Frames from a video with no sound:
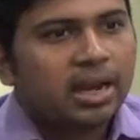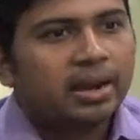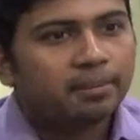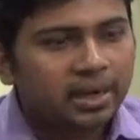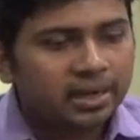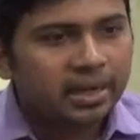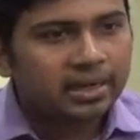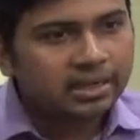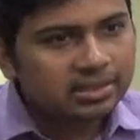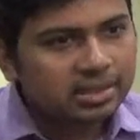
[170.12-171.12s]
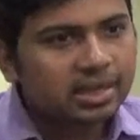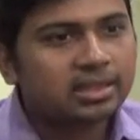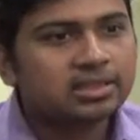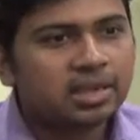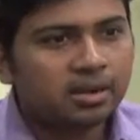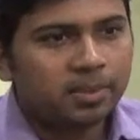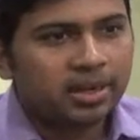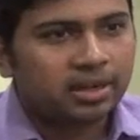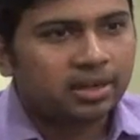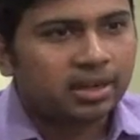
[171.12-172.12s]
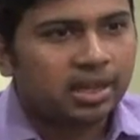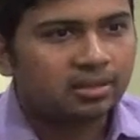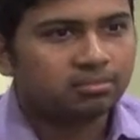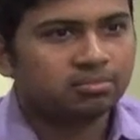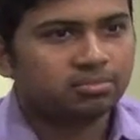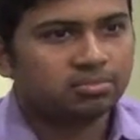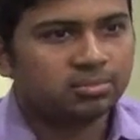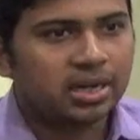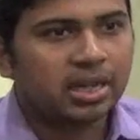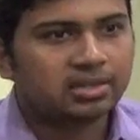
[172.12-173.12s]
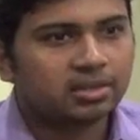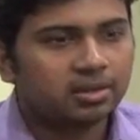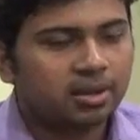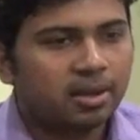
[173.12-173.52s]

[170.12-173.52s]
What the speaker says: it is a regional patent, like the national.